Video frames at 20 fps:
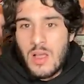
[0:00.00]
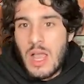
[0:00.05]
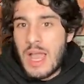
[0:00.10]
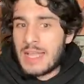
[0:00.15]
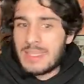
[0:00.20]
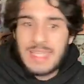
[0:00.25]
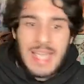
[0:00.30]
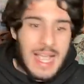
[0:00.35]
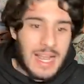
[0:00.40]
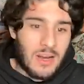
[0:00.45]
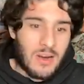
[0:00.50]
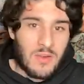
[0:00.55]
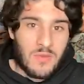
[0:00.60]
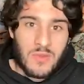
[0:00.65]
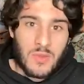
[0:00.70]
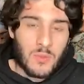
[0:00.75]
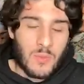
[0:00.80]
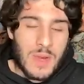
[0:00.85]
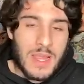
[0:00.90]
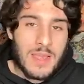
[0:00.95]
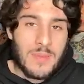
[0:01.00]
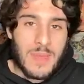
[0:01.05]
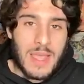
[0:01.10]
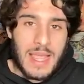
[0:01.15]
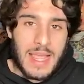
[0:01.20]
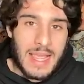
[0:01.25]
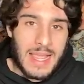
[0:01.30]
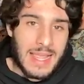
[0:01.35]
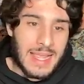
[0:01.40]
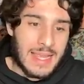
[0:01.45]
attacker of the rim.
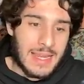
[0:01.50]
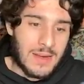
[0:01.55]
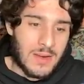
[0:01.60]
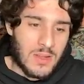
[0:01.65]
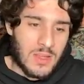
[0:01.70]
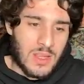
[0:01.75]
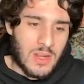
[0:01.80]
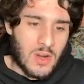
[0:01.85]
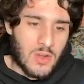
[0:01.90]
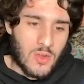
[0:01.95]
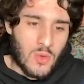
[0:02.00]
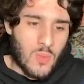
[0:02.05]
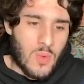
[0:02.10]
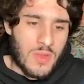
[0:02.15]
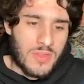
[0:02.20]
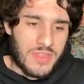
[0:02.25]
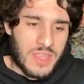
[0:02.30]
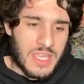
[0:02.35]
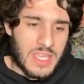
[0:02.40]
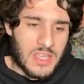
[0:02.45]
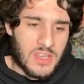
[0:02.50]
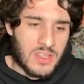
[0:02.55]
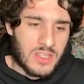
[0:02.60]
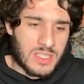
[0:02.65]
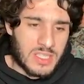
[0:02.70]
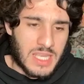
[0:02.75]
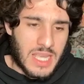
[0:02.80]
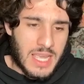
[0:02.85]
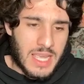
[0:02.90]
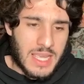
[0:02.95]
And, you know, the one thing you can
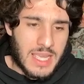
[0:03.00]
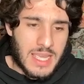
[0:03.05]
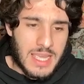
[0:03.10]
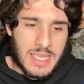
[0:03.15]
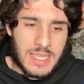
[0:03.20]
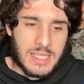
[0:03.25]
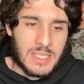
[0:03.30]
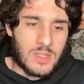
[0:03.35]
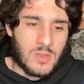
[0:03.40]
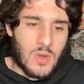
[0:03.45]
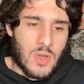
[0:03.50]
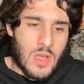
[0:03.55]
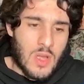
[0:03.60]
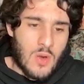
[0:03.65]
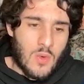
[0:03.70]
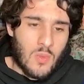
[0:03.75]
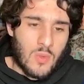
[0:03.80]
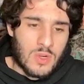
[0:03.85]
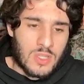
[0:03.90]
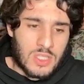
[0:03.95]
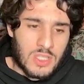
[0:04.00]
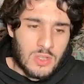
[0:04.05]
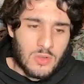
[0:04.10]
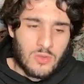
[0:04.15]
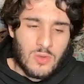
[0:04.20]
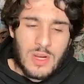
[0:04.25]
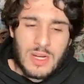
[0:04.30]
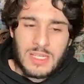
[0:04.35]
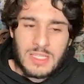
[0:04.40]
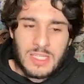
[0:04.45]
say is we're still
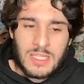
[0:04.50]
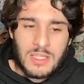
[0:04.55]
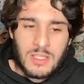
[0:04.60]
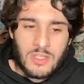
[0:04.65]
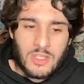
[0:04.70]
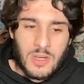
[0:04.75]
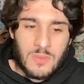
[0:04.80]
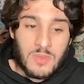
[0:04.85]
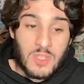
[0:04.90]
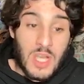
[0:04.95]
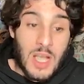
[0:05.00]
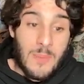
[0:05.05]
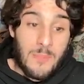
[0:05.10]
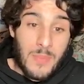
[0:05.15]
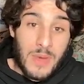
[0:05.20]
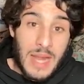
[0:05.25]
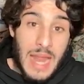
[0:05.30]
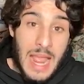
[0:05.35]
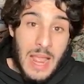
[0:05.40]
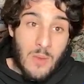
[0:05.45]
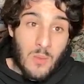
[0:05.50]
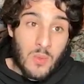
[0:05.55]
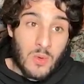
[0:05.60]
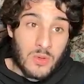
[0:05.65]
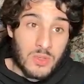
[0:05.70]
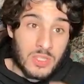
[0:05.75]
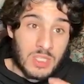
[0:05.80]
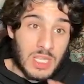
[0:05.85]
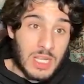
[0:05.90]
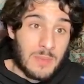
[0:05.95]
trying to see the jump shot, but I will
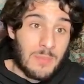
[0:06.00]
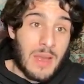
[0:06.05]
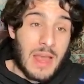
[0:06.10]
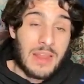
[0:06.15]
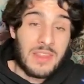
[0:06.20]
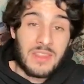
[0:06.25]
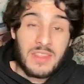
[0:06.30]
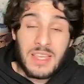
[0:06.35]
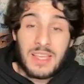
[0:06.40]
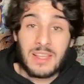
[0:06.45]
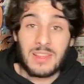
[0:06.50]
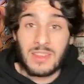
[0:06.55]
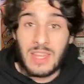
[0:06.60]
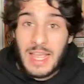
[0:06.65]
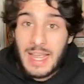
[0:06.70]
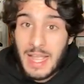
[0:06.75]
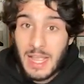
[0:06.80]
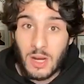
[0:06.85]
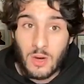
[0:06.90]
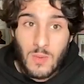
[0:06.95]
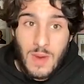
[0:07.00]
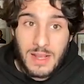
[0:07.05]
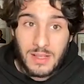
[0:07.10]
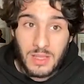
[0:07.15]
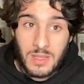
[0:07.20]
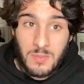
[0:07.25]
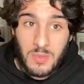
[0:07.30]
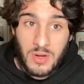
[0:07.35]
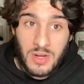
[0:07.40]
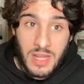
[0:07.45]
stick by the thing. Like I
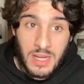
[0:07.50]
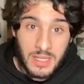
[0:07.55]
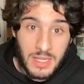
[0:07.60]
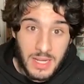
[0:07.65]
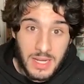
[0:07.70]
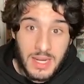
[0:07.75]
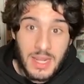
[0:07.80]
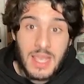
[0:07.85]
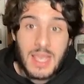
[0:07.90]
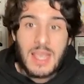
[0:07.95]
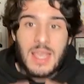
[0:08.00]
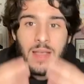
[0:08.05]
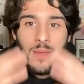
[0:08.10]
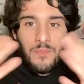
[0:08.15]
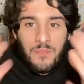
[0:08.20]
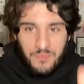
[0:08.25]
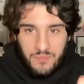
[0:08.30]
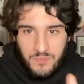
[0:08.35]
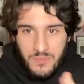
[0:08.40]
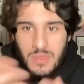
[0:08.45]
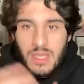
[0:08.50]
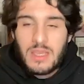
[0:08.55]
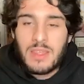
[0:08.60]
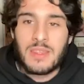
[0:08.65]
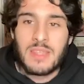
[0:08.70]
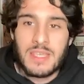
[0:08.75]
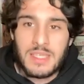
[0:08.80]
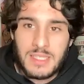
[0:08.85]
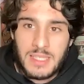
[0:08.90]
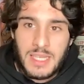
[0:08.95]
correctly predicted,
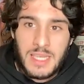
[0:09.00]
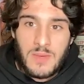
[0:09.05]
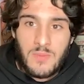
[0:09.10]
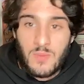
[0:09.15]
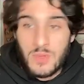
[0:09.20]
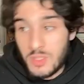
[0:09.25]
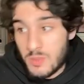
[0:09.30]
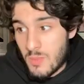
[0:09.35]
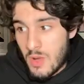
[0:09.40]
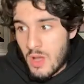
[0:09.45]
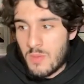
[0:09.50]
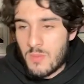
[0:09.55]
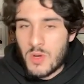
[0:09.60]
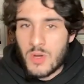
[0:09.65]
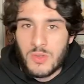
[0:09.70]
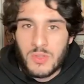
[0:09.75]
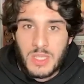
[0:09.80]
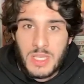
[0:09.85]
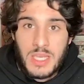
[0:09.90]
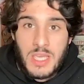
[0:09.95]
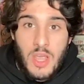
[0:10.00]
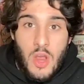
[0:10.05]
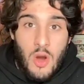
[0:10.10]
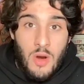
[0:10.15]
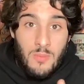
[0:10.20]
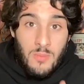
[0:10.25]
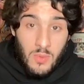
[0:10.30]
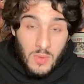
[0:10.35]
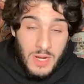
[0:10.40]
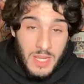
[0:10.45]
this team with Jamahl Mosley are
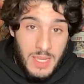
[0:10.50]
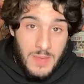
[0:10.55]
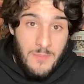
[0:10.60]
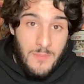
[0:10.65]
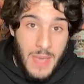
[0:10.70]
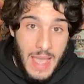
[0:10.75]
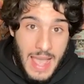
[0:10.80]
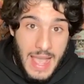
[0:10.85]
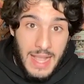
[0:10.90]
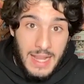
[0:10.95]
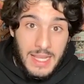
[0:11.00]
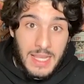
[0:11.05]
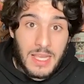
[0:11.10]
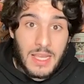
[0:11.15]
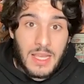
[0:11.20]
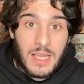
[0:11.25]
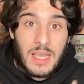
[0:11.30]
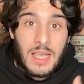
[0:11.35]
bringing back